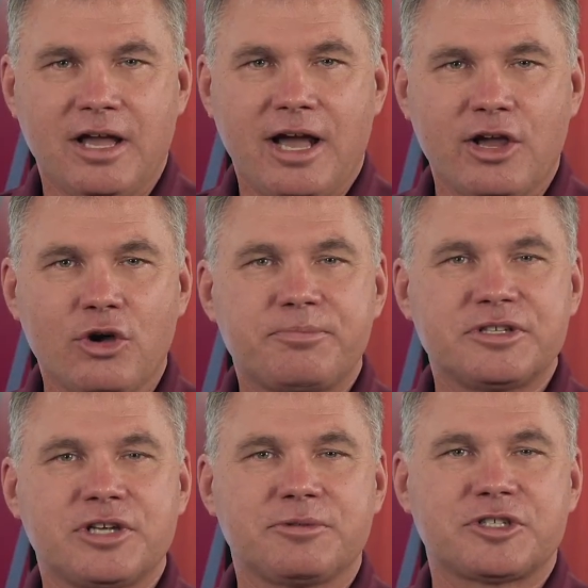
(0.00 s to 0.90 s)
I hope
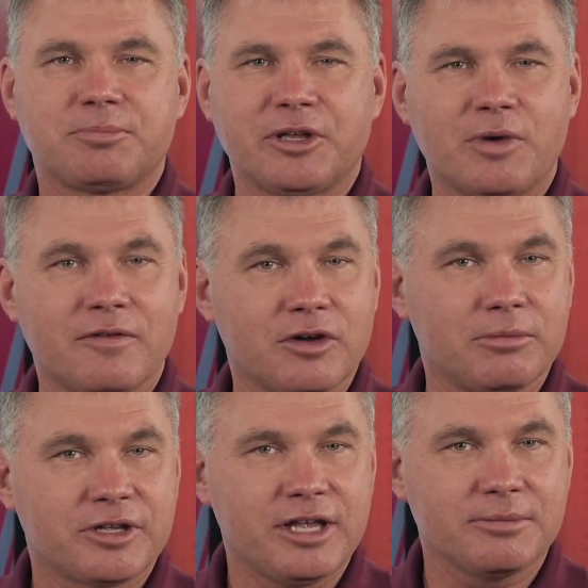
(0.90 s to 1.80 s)
this helps explain why
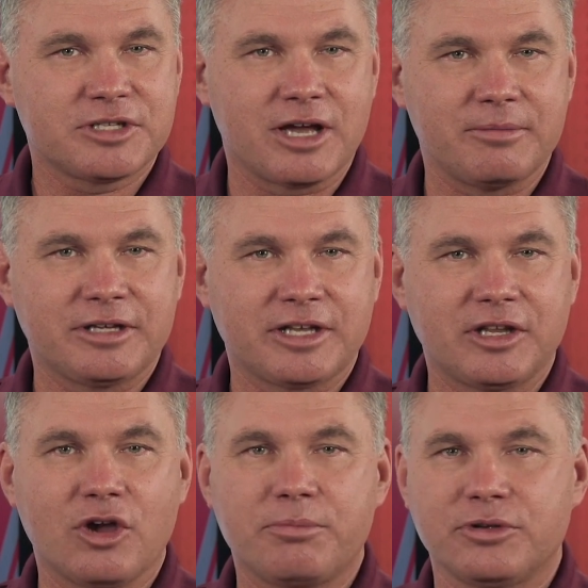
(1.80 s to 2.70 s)
variable cam timing
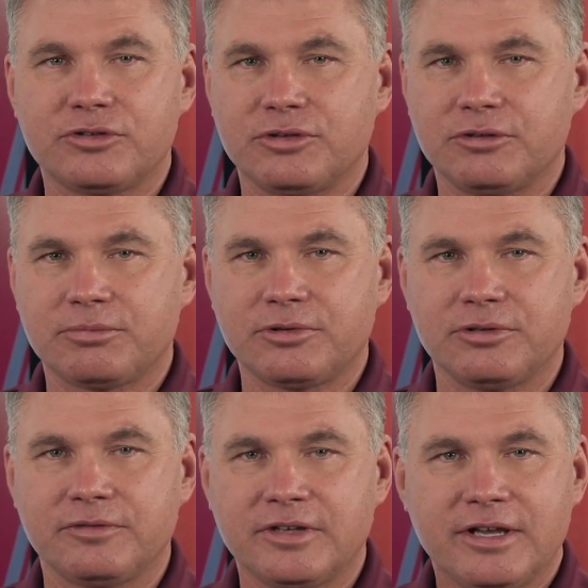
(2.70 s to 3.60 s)
can help your tune
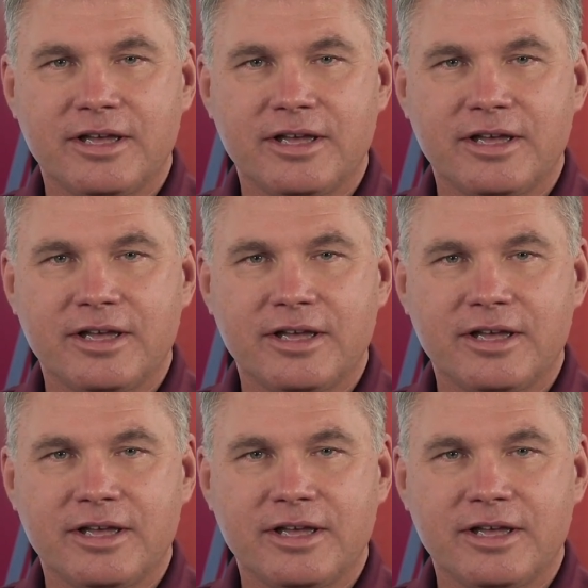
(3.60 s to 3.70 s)
improve.